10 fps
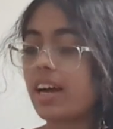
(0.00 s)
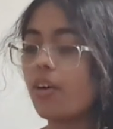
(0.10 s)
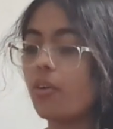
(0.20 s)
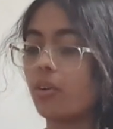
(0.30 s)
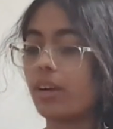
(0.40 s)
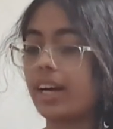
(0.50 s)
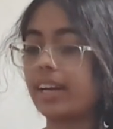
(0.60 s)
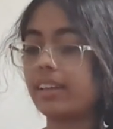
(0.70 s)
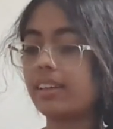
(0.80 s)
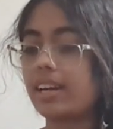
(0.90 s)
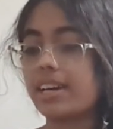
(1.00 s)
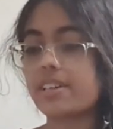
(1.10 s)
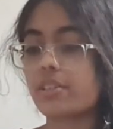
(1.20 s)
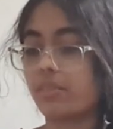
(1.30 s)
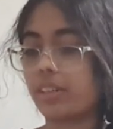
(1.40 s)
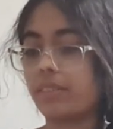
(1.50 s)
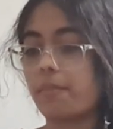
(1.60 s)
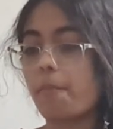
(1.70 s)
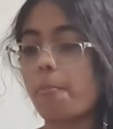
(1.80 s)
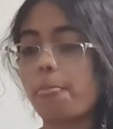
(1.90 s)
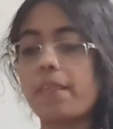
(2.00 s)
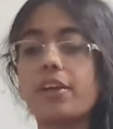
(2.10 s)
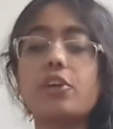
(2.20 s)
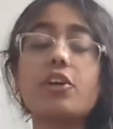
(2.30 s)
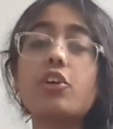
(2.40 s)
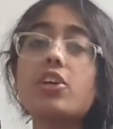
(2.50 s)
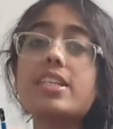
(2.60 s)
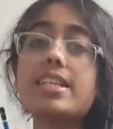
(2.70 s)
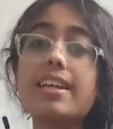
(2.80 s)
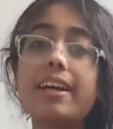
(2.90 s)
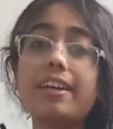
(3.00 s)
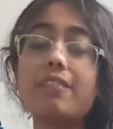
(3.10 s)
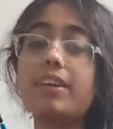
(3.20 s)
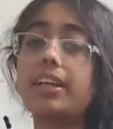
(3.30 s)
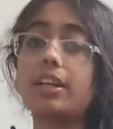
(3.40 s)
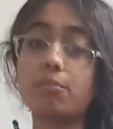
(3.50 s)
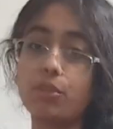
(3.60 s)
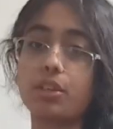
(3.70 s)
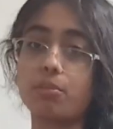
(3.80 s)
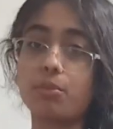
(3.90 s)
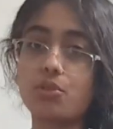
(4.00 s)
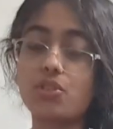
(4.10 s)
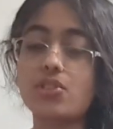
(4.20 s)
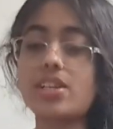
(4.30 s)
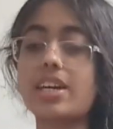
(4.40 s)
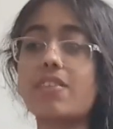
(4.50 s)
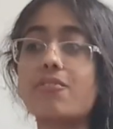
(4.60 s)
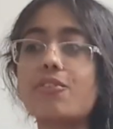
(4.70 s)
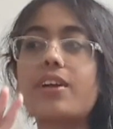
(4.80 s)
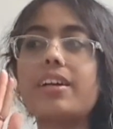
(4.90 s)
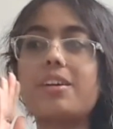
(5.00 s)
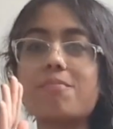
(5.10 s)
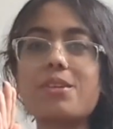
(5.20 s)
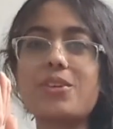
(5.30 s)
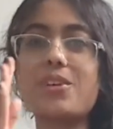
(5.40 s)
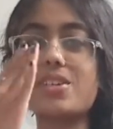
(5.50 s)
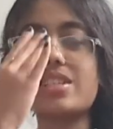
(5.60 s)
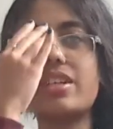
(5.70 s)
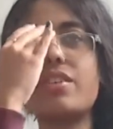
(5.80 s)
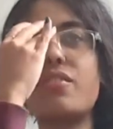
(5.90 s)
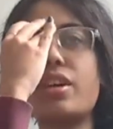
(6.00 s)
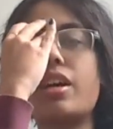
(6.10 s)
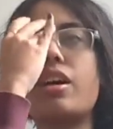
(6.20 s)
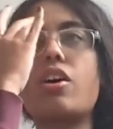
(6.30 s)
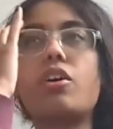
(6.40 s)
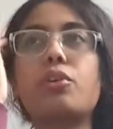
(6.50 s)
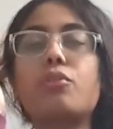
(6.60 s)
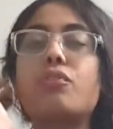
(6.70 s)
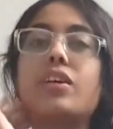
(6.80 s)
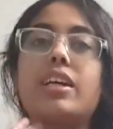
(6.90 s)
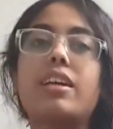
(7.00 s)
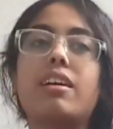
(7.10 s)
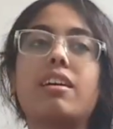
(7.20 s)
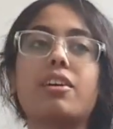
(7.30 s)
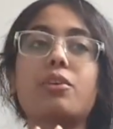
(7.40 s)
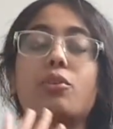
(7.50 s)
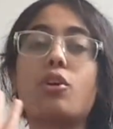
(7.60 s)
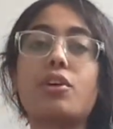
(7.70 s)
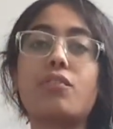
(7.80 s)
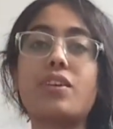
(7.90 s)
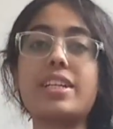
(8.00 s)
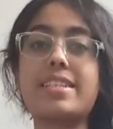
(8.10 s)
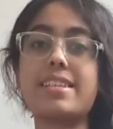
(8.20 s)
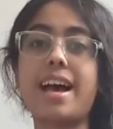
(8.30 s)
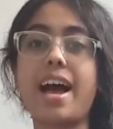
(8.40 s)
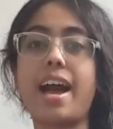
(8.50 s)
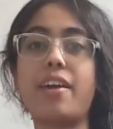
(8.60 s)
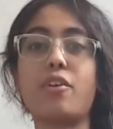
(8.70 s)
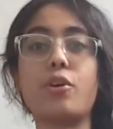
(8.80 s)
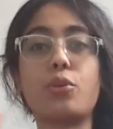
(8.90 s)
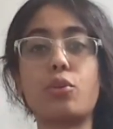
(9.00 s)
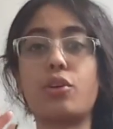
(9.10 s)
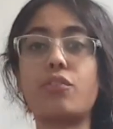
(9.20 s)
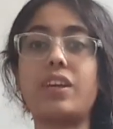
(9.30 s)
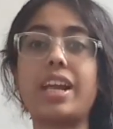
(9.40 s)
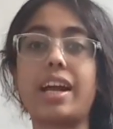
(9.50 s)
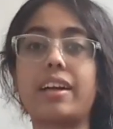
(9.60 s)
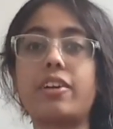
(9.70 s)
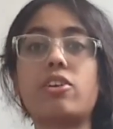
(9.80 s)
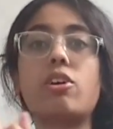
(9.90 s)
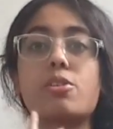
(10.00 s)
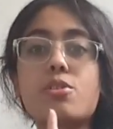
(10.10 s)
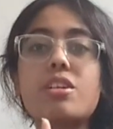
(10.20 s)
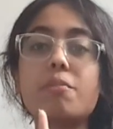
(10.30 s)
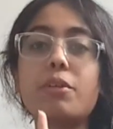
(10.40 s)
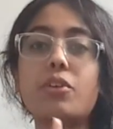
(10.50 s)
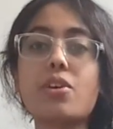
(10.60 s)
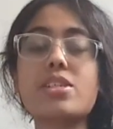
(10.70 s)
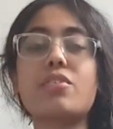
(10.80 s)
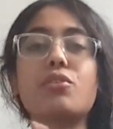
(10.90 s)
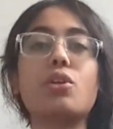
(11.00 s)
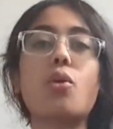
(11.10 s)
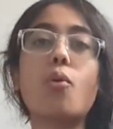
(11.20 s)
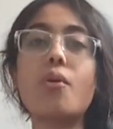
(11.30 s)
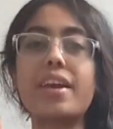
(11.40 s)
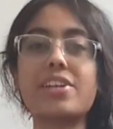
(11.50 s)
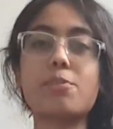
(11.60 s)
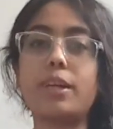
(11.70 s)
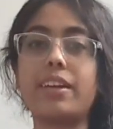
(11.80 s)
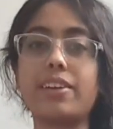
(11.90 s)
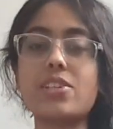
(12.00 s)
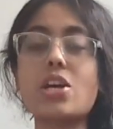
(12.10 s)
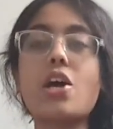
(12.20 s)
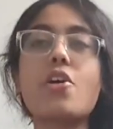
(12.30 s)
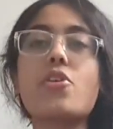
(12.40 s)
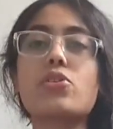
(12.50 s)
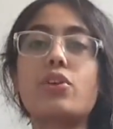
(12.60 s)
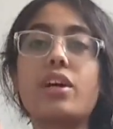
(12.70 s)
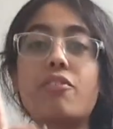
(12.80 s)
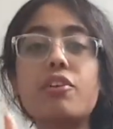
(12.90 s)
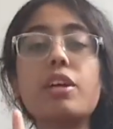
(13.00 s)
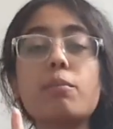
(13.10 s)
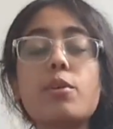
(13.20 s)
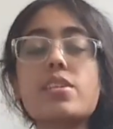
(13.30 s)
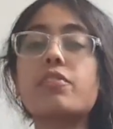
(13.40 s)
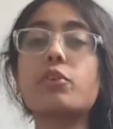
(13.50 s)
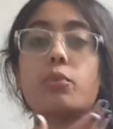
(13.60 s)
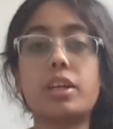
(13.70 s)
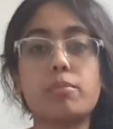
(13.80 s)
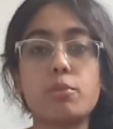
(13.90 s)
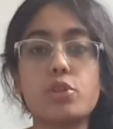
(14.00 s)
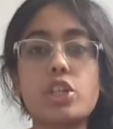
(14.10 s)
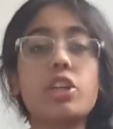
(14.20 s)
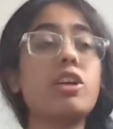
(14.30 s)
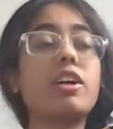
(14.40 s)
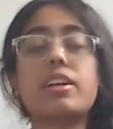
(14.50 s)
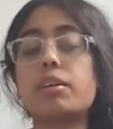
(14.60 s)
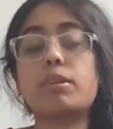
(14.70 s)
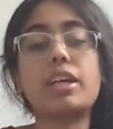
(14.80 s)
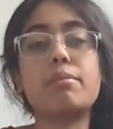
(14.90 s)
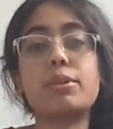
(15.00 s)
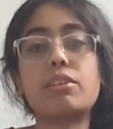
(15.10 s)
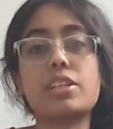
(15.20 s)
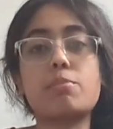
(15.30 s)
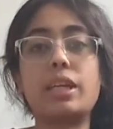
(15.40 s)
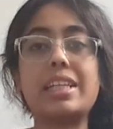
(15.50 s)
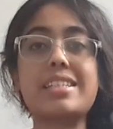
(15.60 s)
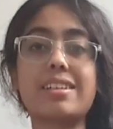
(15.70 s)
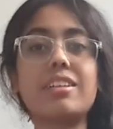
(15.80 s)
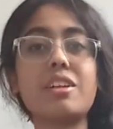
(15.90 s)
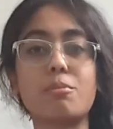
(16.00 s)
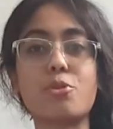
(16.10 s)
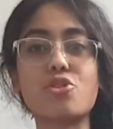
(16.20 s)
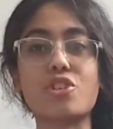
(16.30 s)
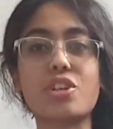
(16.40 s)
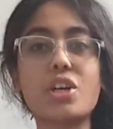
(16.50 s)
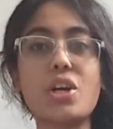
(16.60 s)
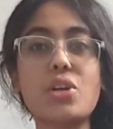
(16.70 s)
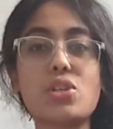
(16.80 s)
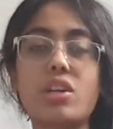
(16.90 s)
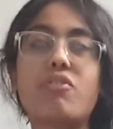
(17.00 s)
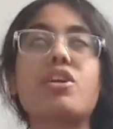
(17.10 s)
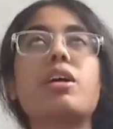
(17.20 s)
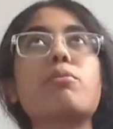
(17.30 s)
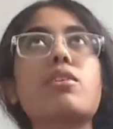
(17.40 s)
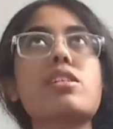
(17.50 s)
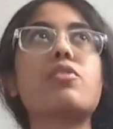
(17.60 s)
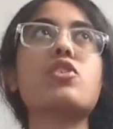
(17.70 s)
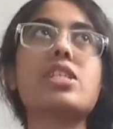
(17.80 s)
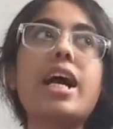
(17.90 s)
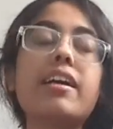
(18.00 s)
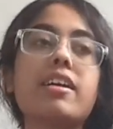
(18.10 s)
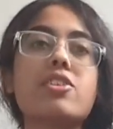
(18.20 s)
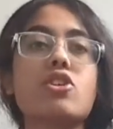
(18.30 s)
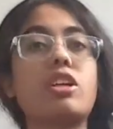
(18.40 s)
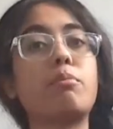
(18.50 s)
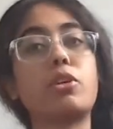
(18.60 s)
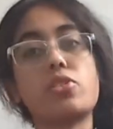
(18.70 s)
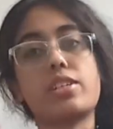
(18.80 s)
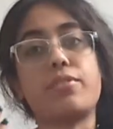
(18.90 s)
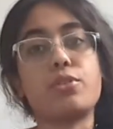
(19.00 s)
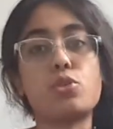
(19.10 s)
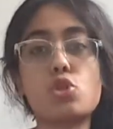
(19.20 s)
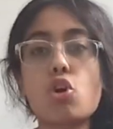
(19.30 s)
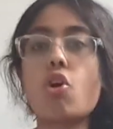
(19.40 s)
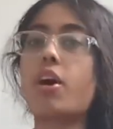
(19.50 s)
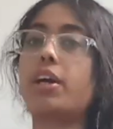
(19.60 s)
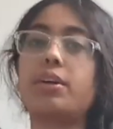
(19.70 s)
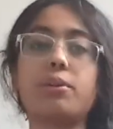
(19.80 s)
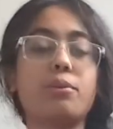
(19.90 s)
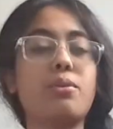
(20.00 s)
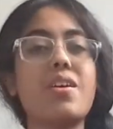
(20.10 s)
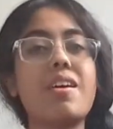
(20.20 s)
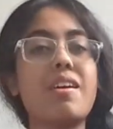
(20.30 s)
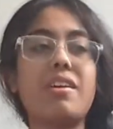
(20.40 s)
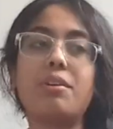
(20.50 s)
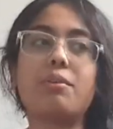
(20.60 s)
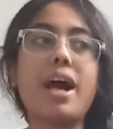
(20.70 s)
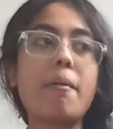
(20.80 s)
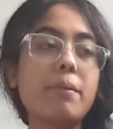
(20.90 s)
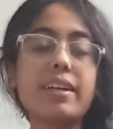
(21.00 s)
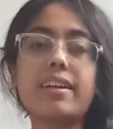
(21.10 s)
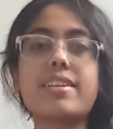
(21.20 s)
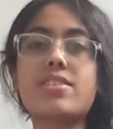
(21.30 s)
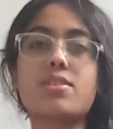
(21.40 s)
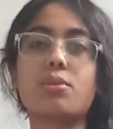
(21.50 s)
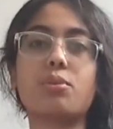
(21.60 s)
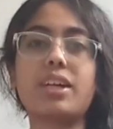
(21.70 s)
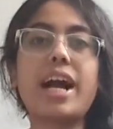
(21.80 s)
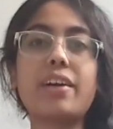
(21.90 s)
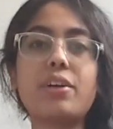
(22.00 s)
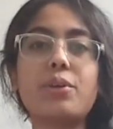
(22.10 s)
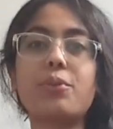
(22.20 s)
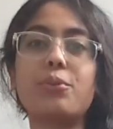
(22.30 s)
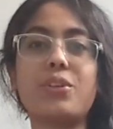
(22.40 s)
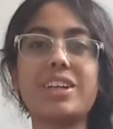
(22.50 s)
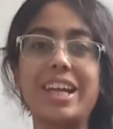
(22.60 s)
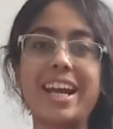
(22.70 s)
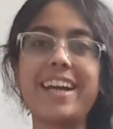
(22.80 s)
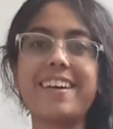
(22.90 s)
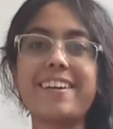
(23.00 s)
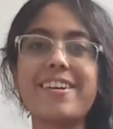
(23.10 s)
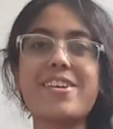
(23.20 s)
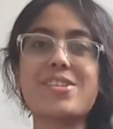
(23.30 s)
Oh, and the last one, you cannot selectively numb your emotions. If you are numbing yourself to not feel sad or to not feel angry, you're also numbing yourself to the whole experience. So if you numb yourself to one emotion, you're not going to be able to experience another emotion. So if you numb yourself to sadness, you're numbing yourself to joy, to to happiness to gratitude, right?